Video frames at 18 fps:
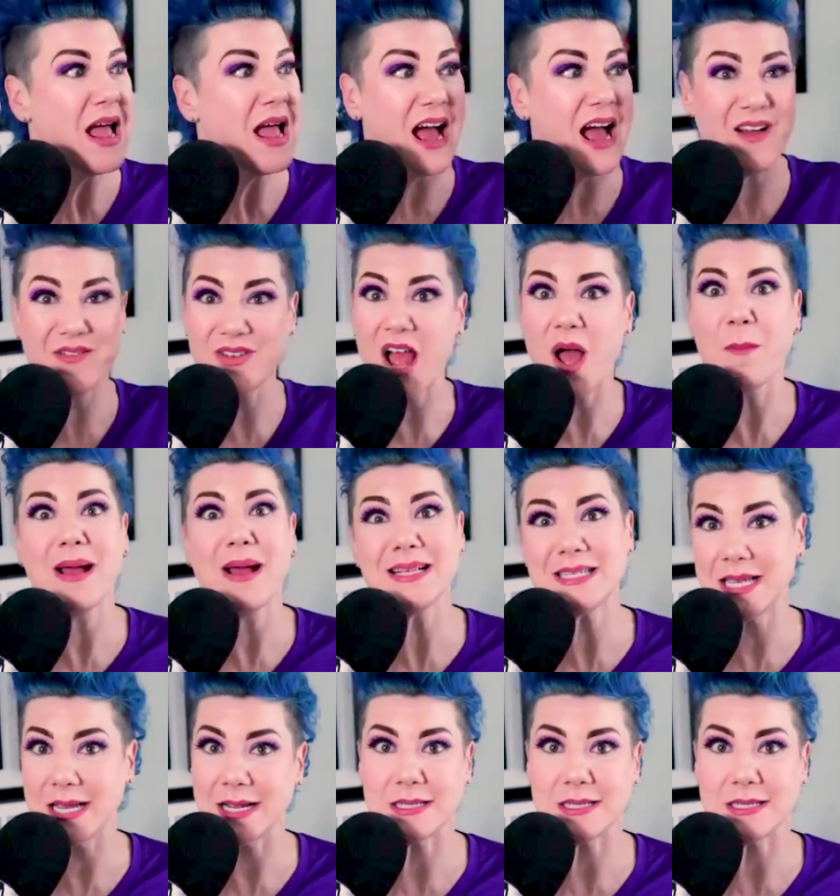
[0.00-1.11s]
I've got my
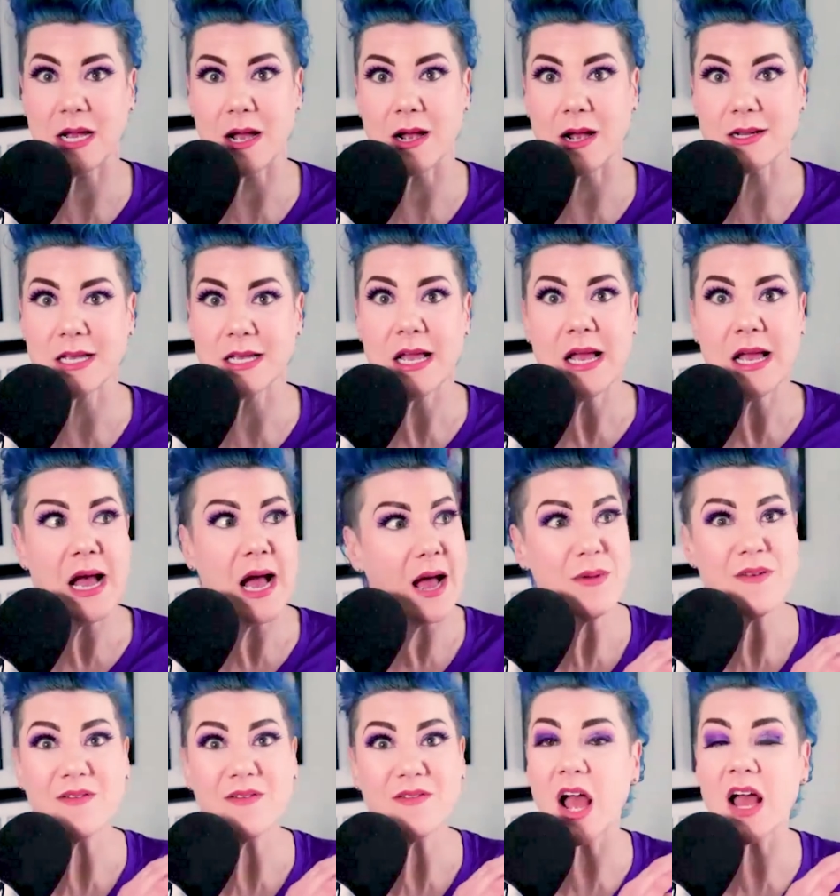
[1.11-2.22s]
TikToks.
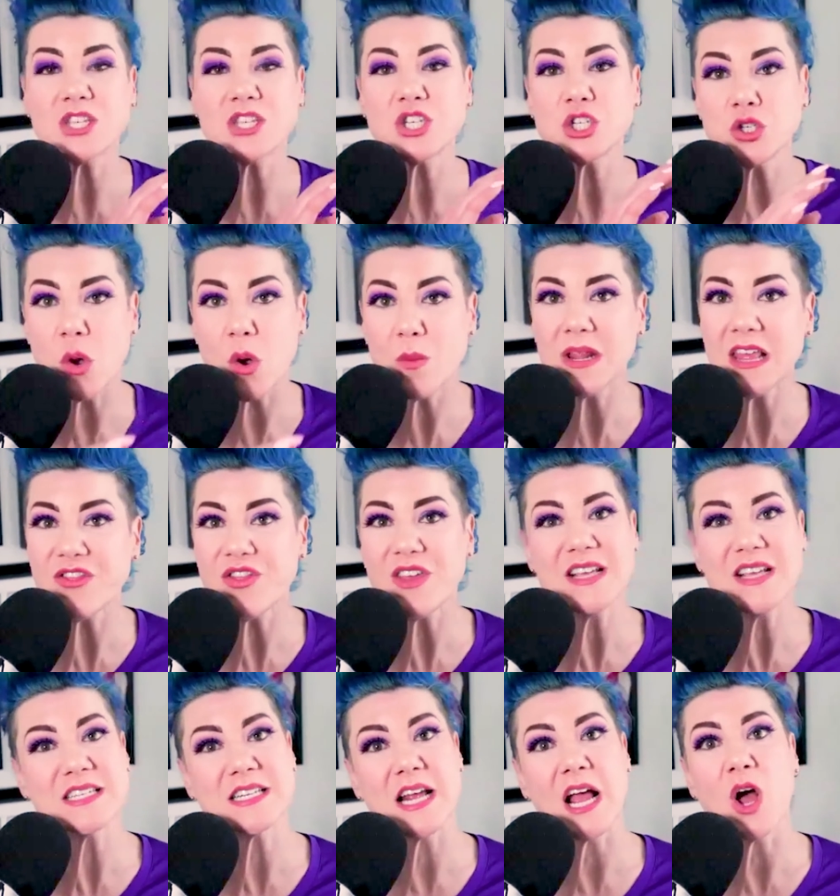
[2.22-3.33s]
I've got so many
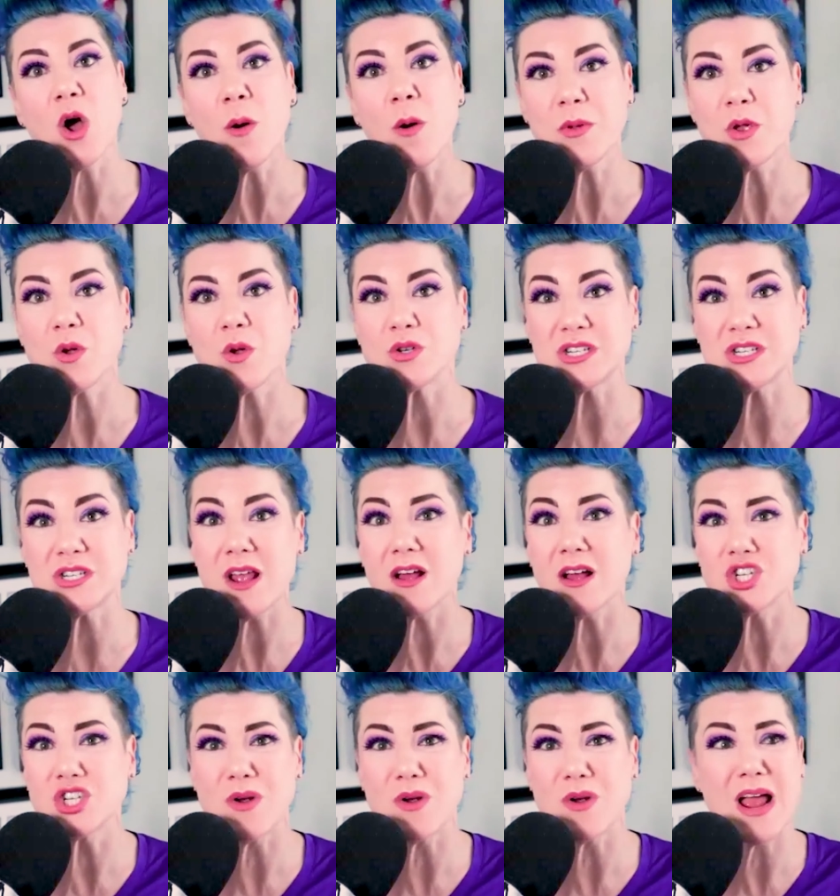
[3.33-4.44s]
things to help you stay on
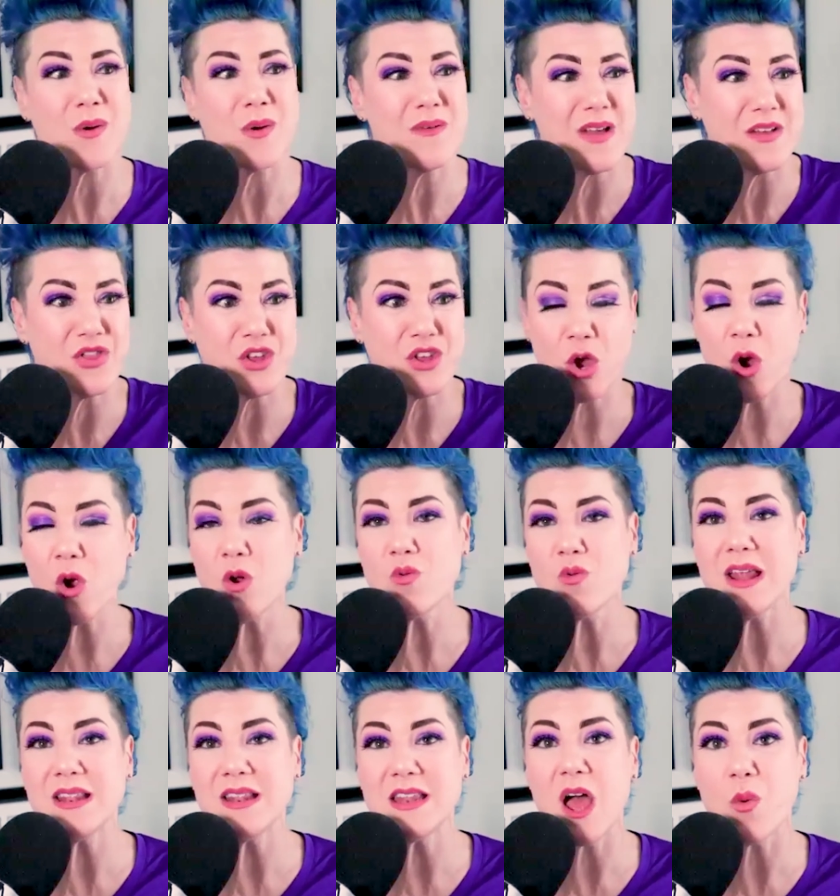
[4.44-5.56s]
track. We've got the Code
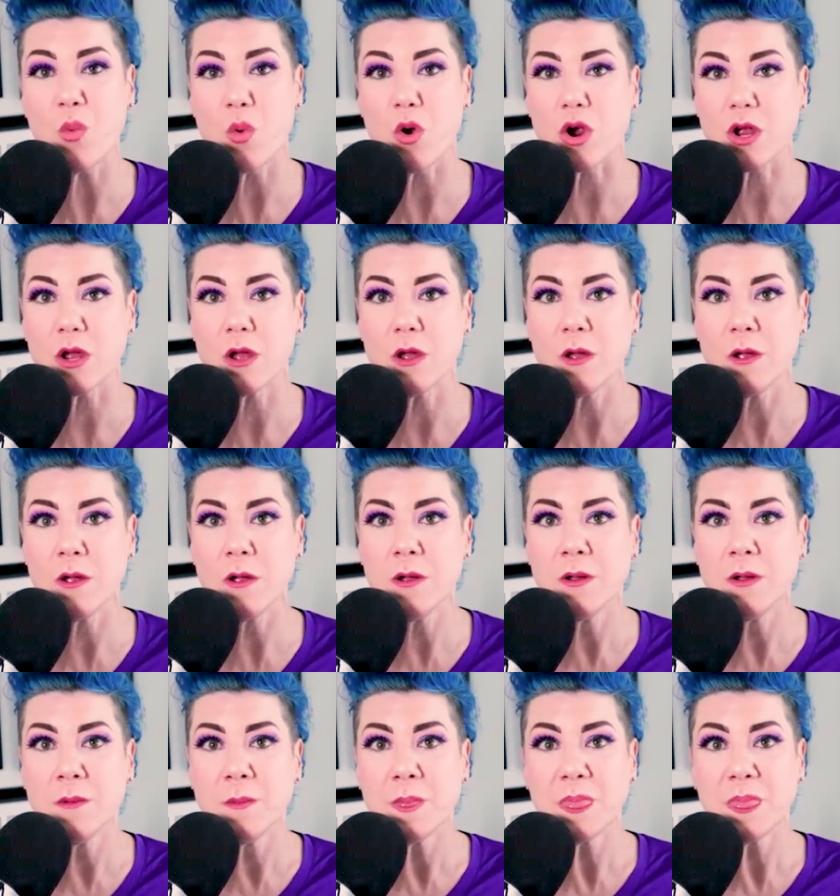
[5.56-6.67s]
Red Network
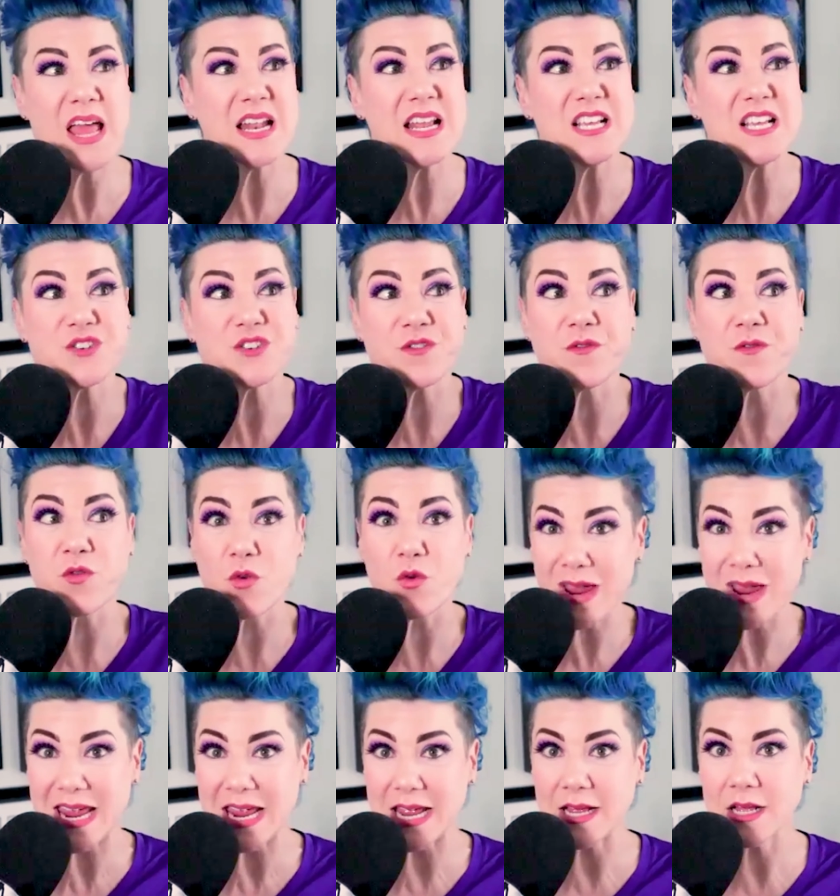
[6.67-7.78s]
that is
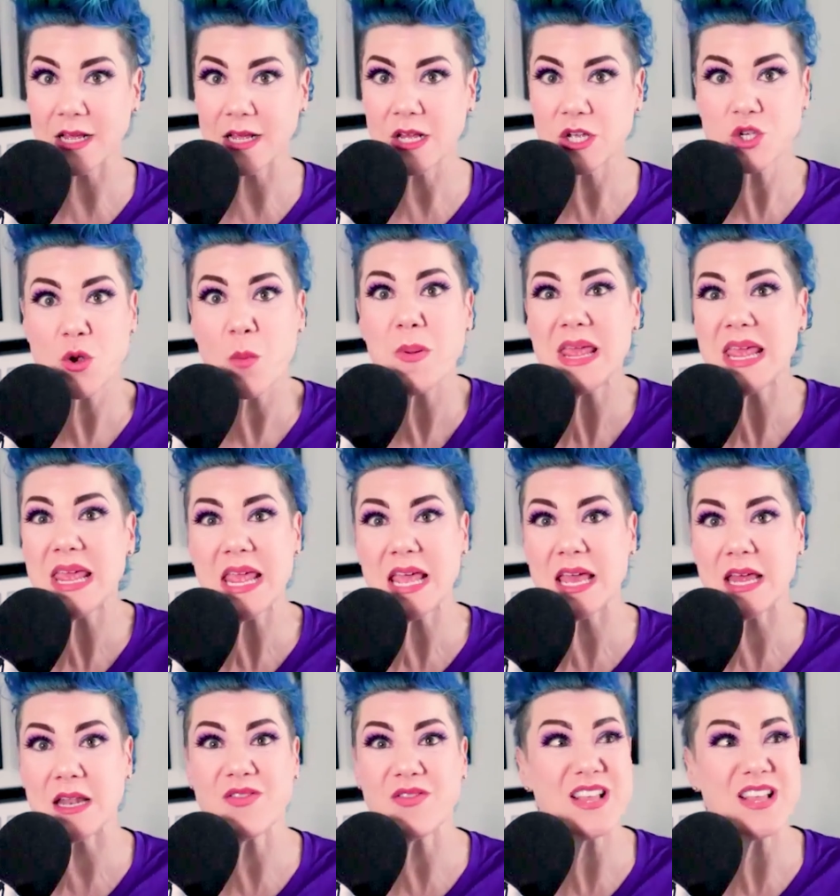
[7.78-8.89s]
free to be
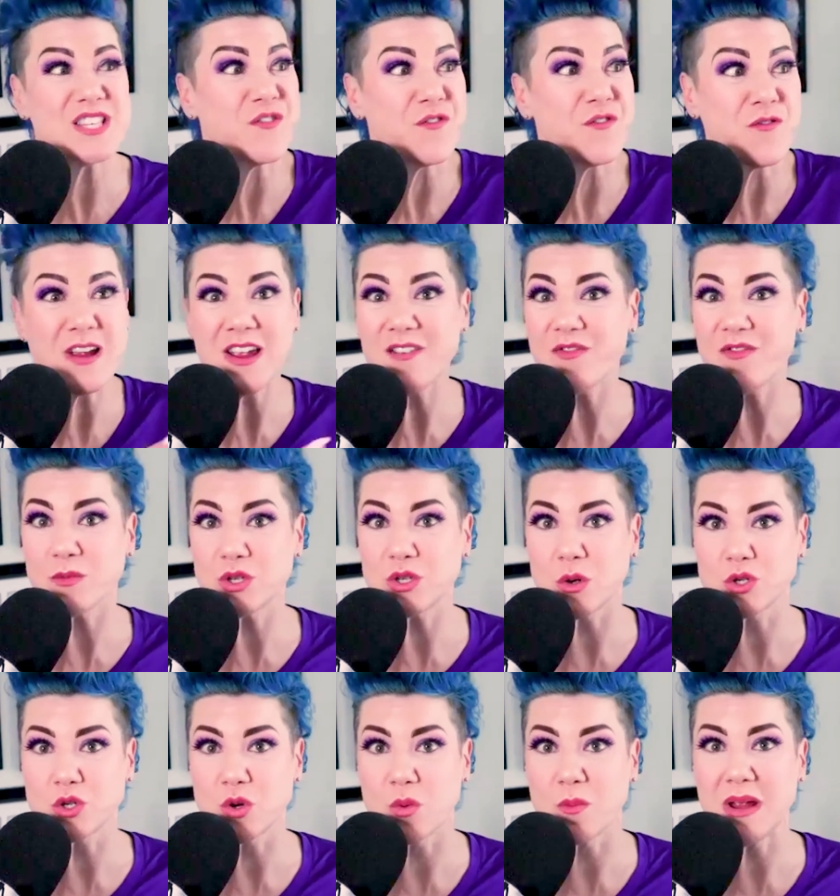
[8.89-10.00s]
in, that's free from
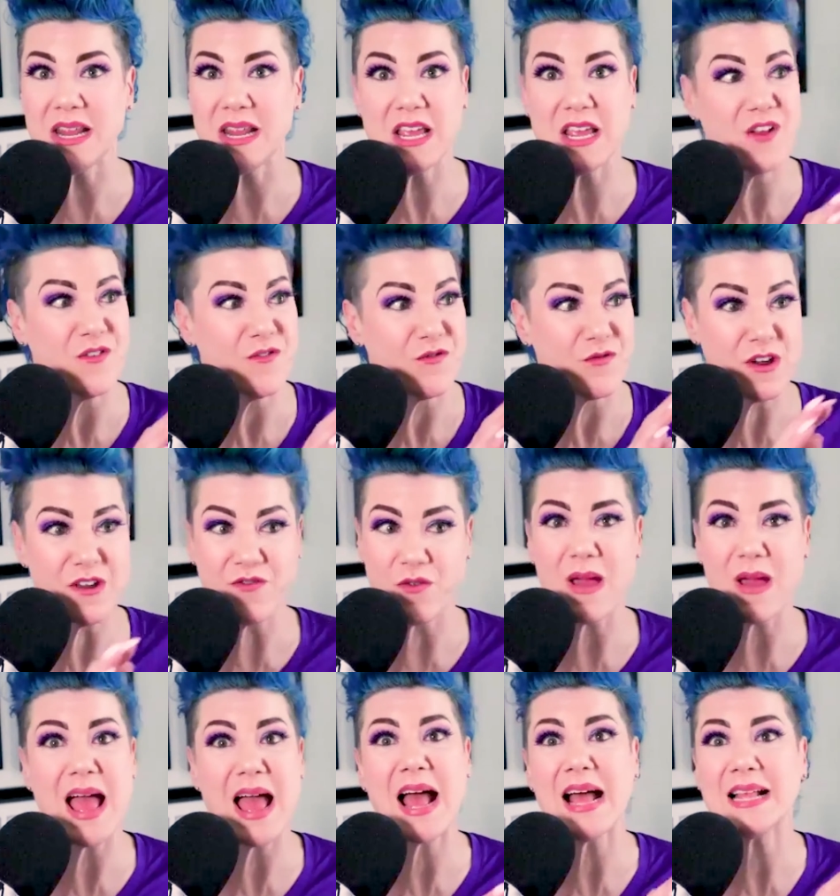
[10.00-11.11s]
social media and free from
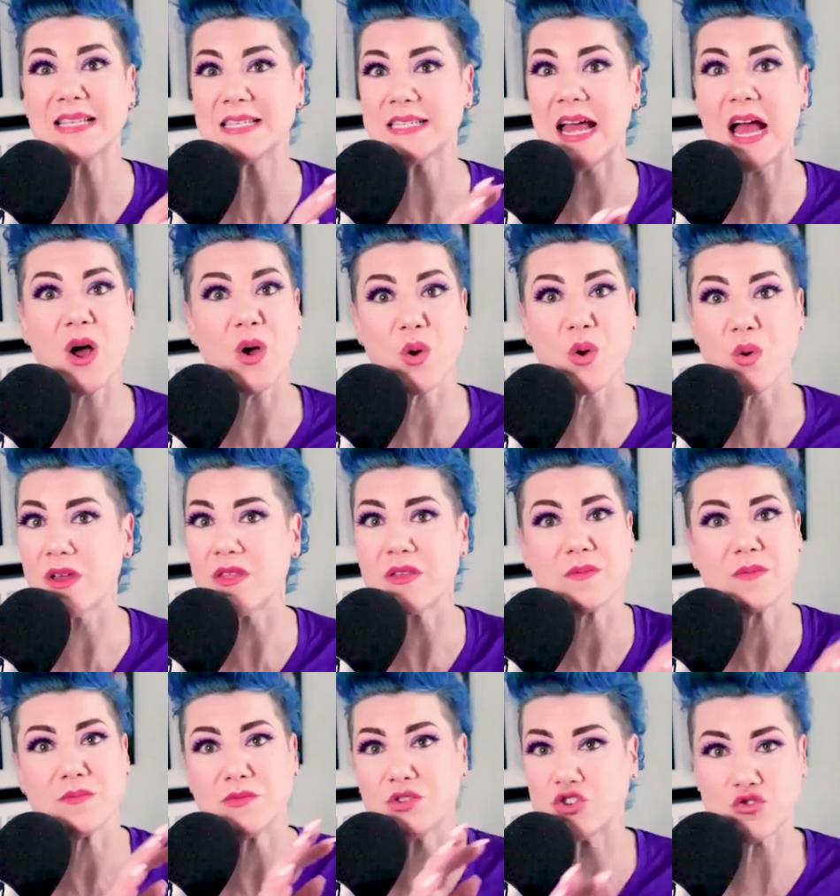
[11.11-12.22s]
ads and algorithm
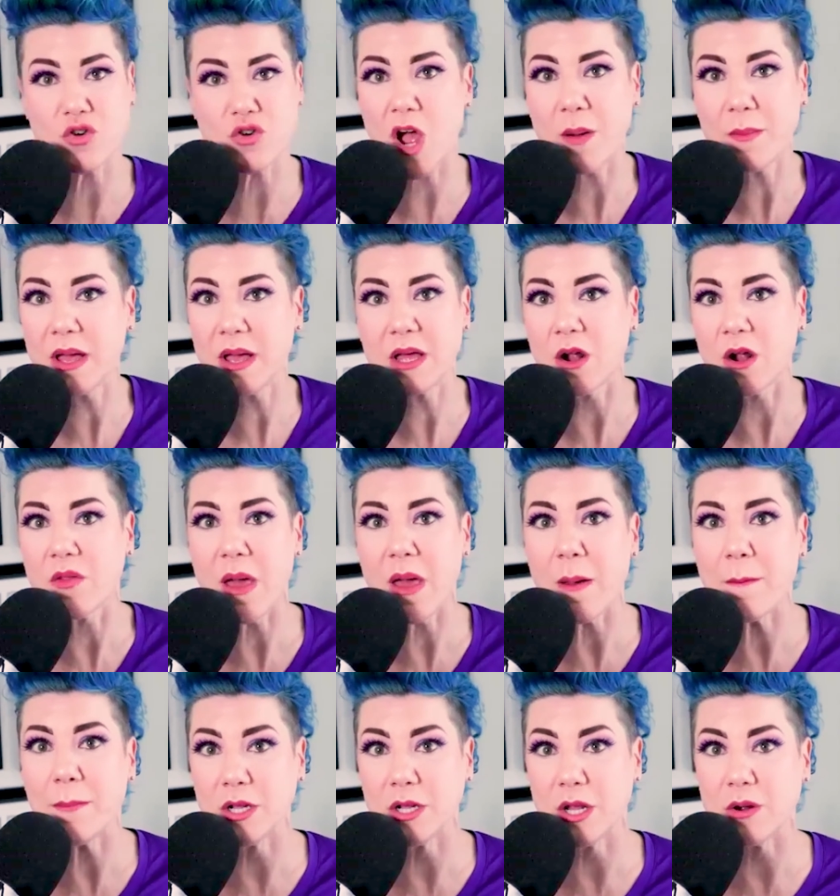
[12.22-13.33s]
and drama and all that
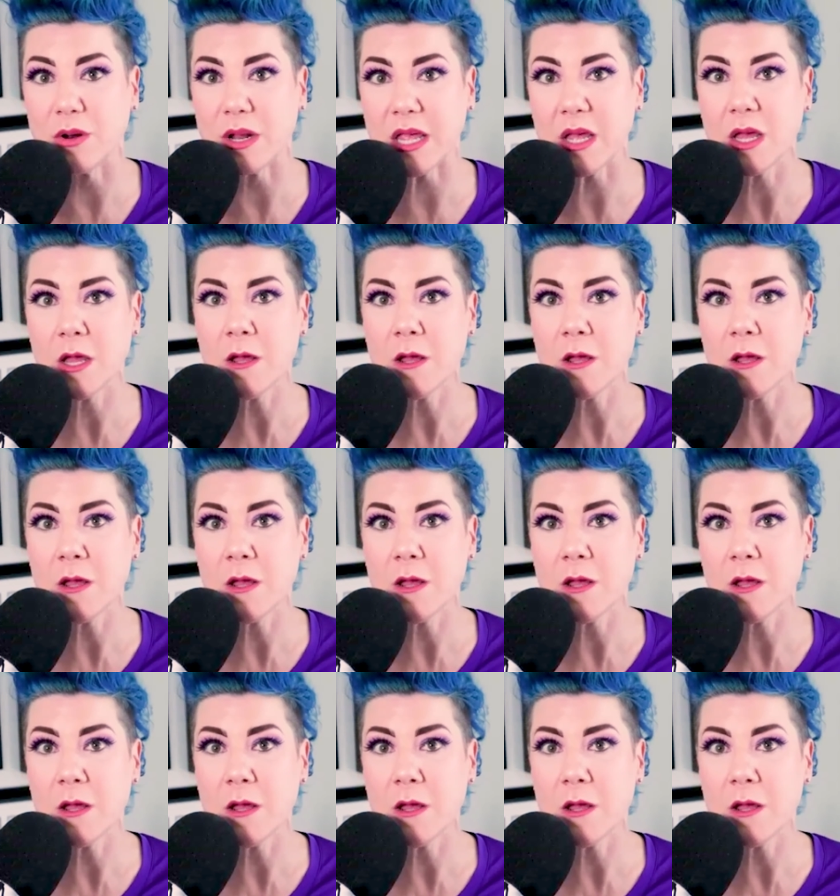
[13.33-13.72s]
baloney.